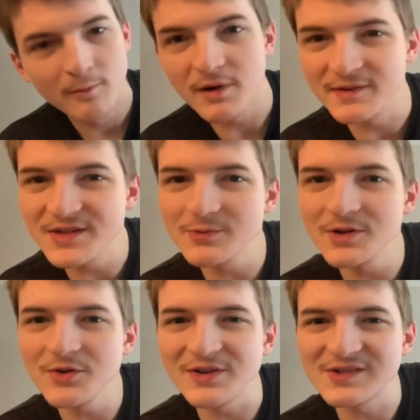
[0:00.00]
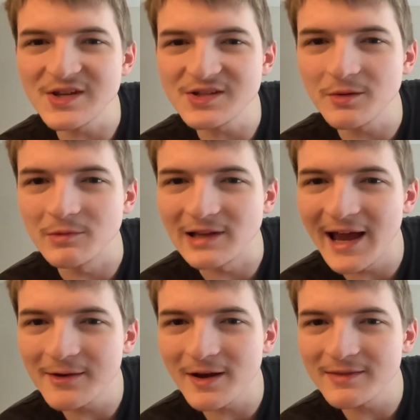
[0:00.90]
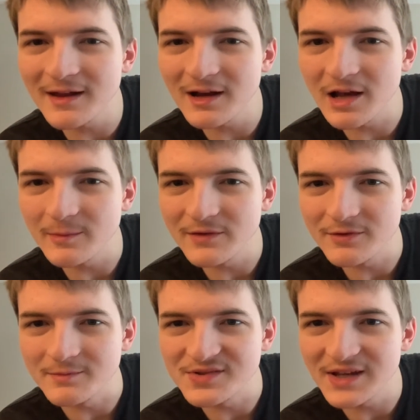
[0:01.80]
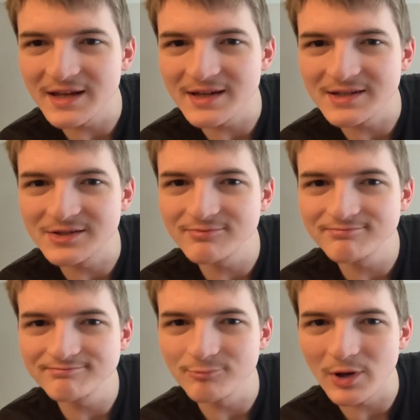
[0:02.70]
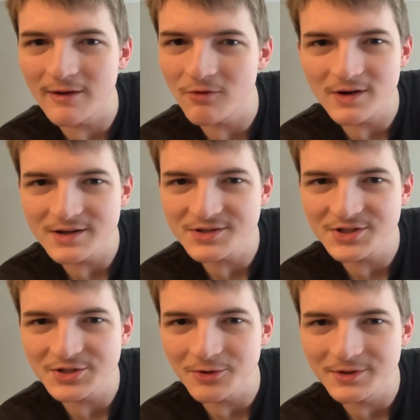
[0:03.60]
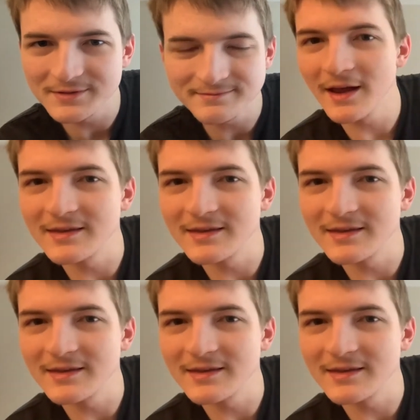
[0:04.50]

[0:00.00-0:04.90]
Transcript: But in this one, you can see some light right there coming from Sadie's whatever it is she's holding.